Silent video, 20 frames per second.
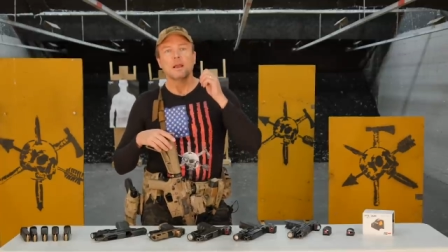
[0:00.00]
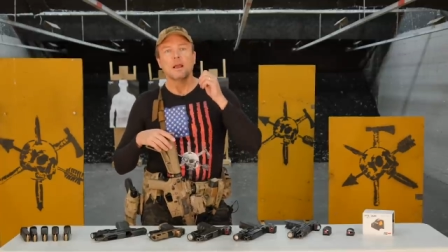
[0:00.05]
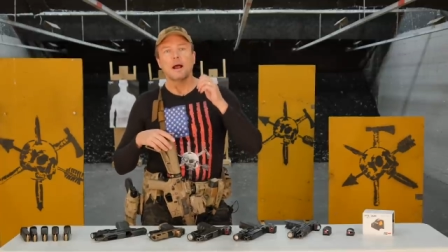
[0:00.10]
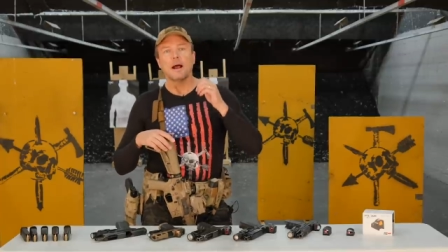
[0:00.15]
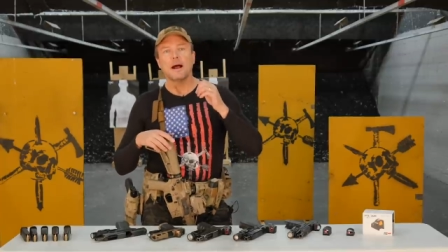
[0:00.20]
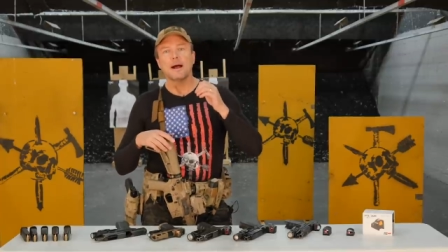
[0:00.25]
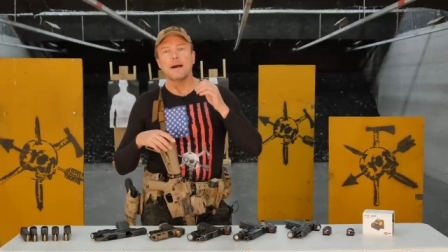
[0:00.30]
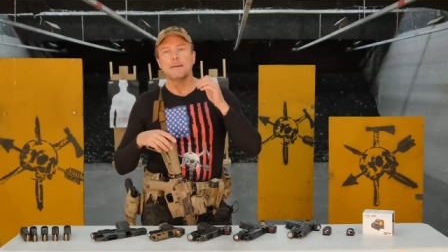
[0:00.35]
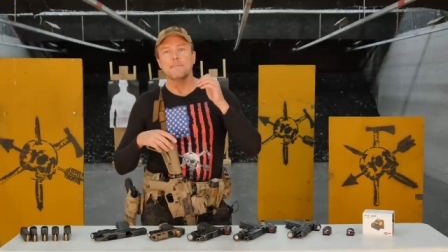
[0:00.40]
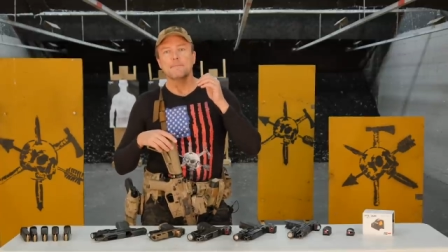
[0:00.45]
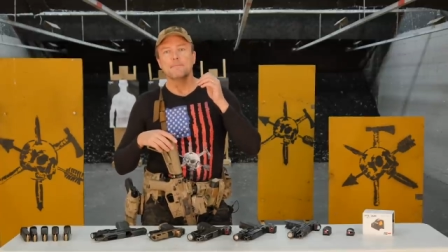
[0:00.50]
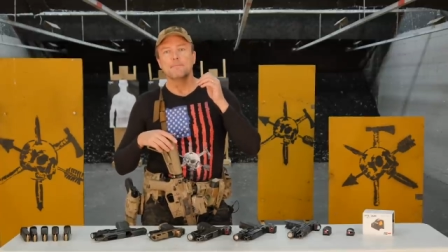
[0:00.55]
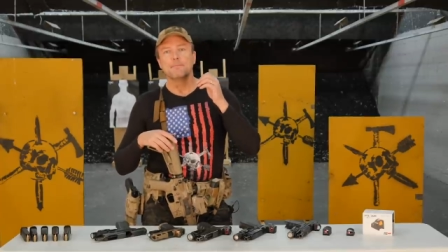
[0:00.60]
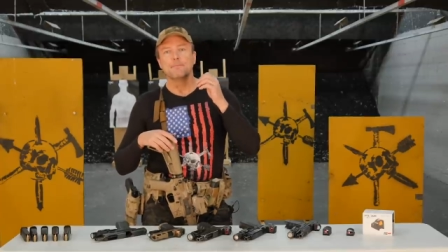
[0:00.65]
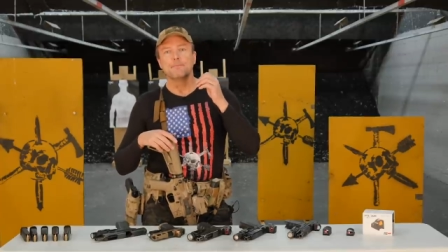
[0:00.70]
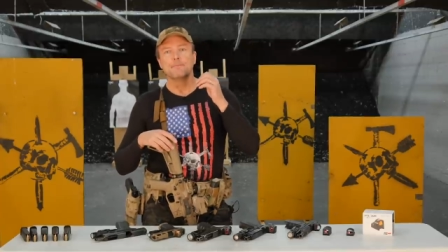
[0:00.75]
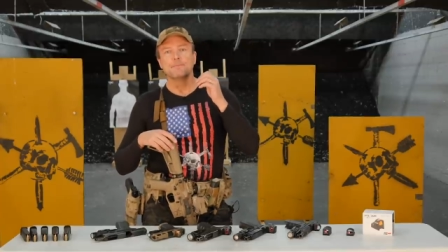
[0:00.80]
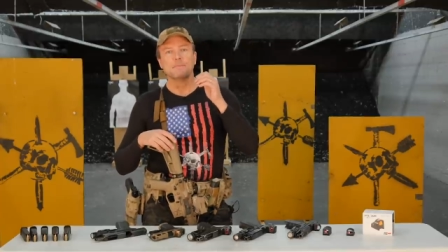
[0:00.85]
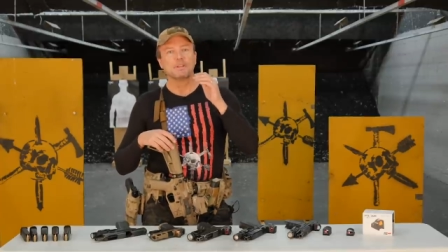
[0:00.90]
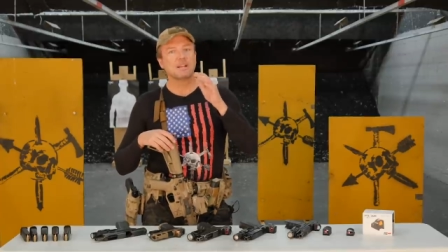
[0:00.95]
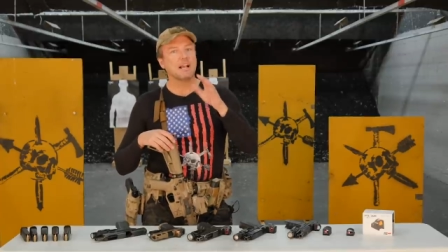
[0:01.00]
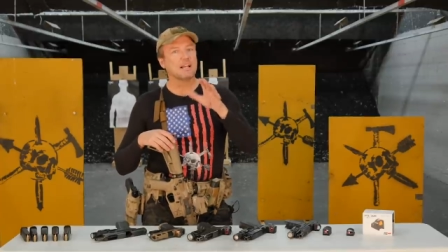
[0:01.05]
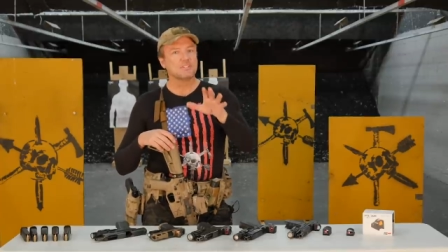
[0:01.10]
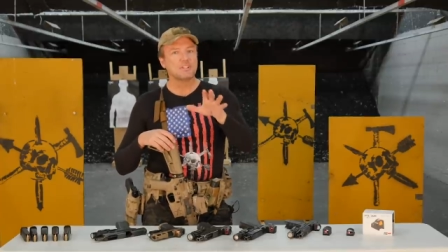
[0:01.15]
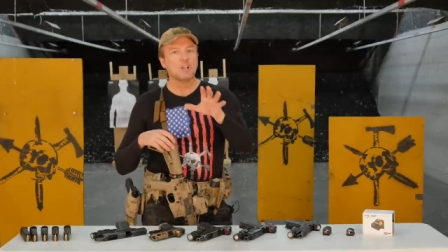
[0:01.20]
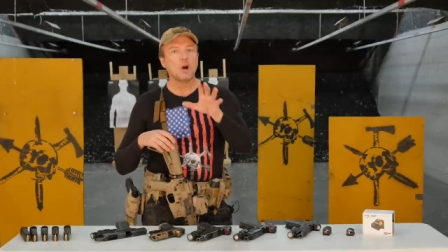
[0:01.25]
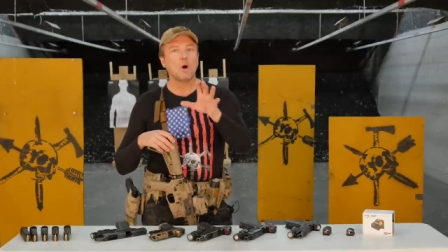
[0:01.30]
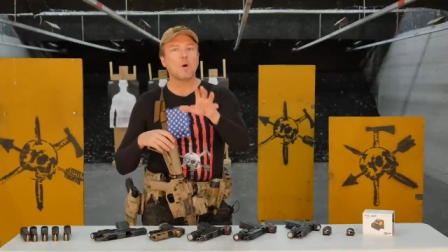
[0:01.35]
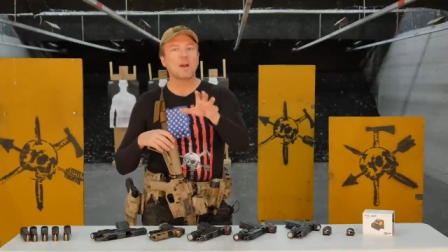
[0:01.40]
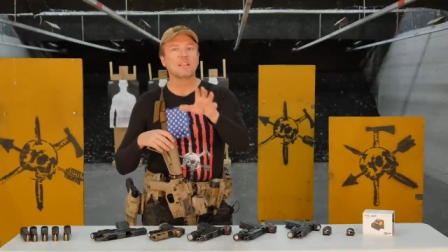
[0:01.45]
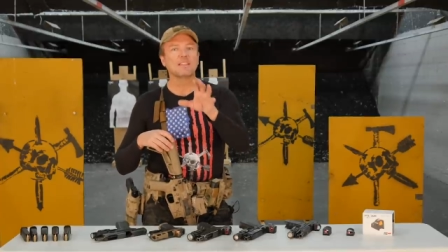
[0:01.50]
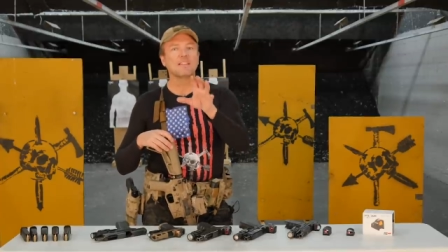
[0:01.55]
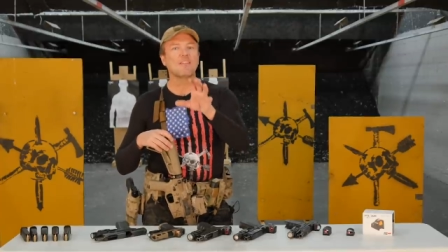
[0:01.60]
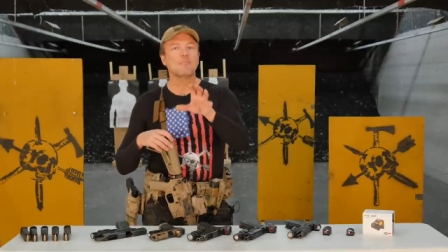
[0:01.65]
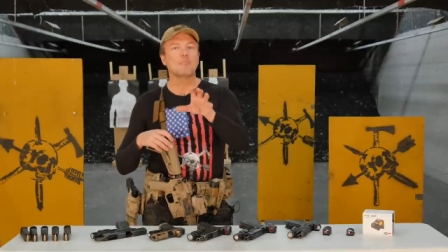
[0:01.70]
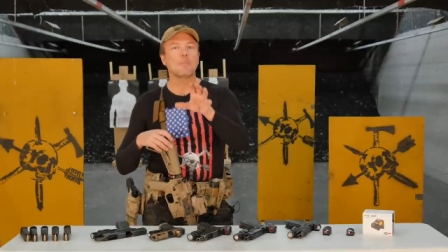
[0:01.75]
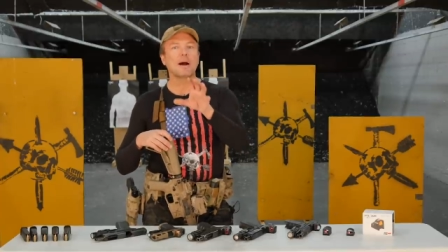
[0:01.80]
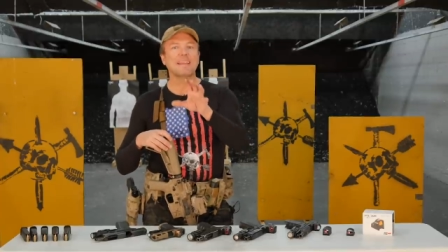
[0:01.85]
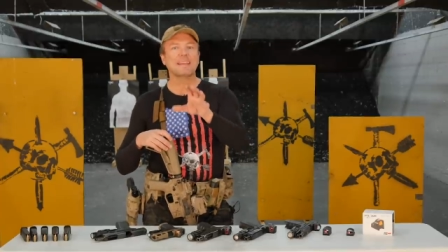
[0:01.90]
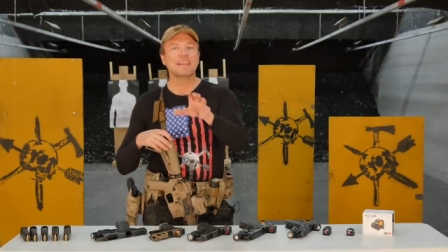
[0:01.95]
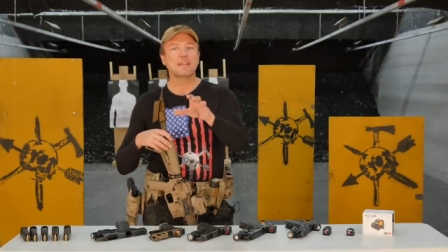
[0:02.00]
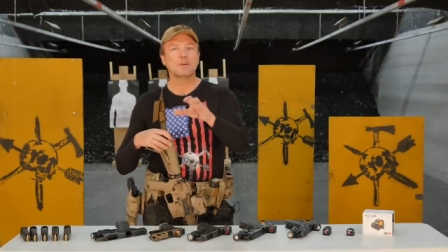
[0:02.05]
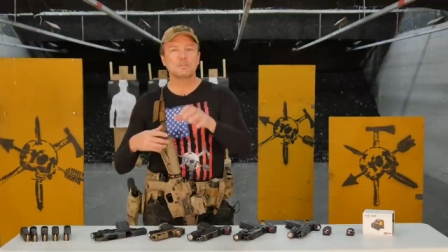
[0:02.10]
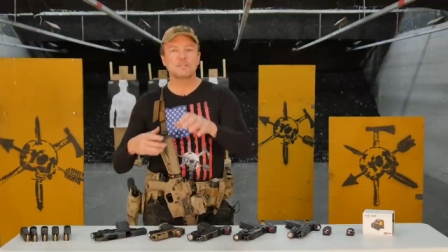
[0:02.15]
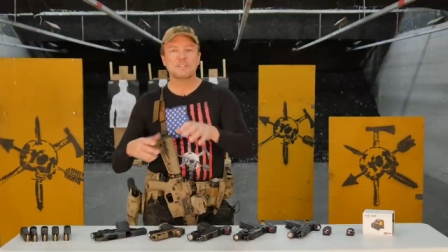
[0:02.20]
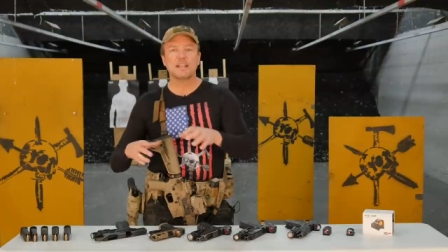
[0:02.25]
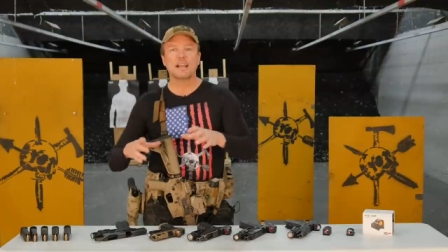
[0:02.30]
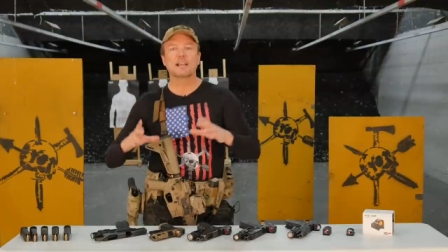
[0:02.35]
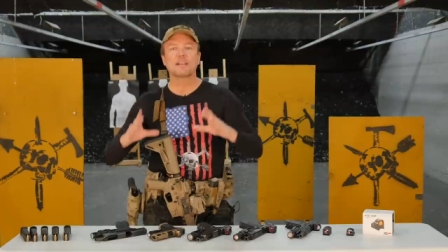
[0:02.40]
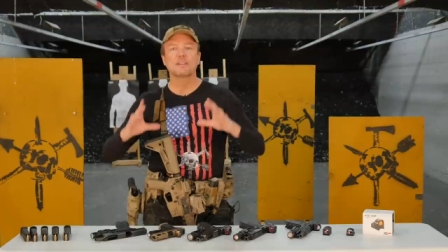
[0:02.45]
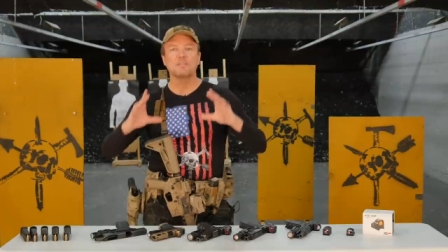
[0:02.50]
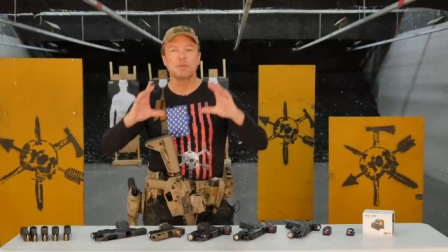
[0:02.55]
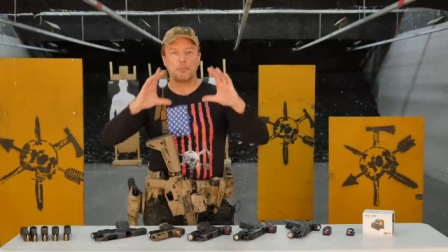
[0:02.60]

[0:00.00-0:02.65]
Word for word: Uh, um, you guys know I love my EOTech.